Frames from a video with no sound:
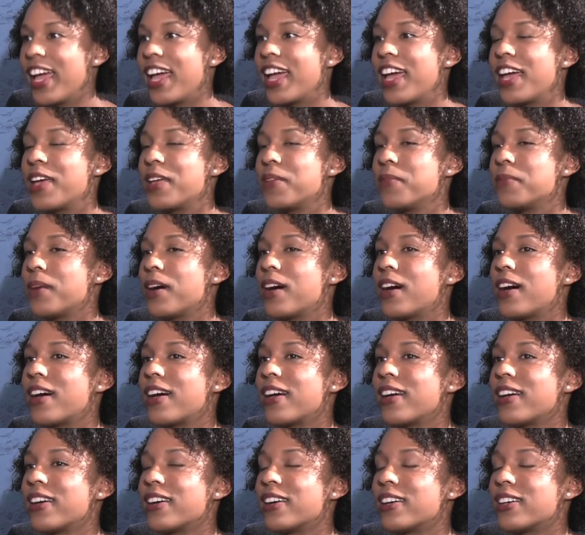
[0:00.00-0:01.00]
And
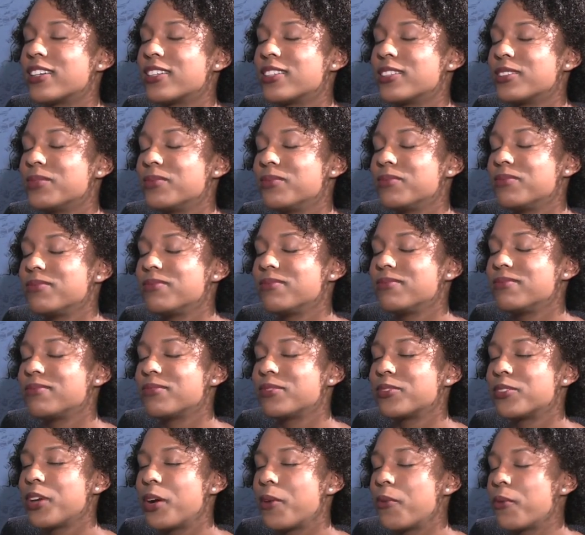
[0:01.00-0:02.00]

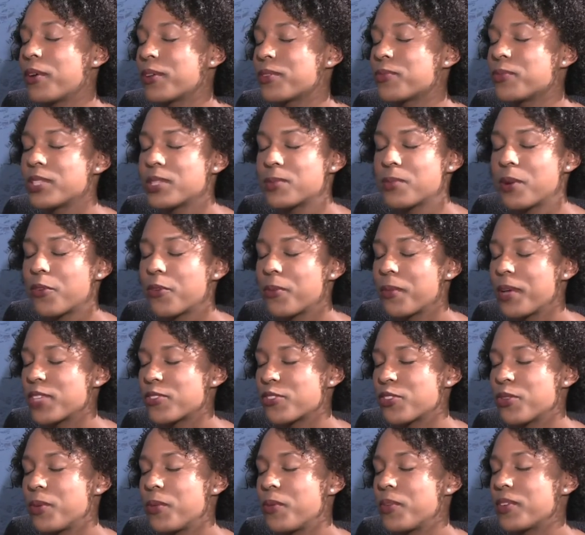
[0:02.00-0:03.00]
I went to my
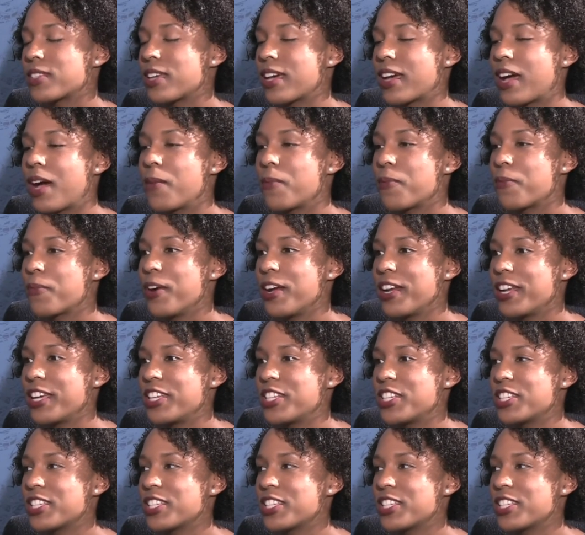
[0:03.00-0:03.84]
roommate's room and was like, I'm ready.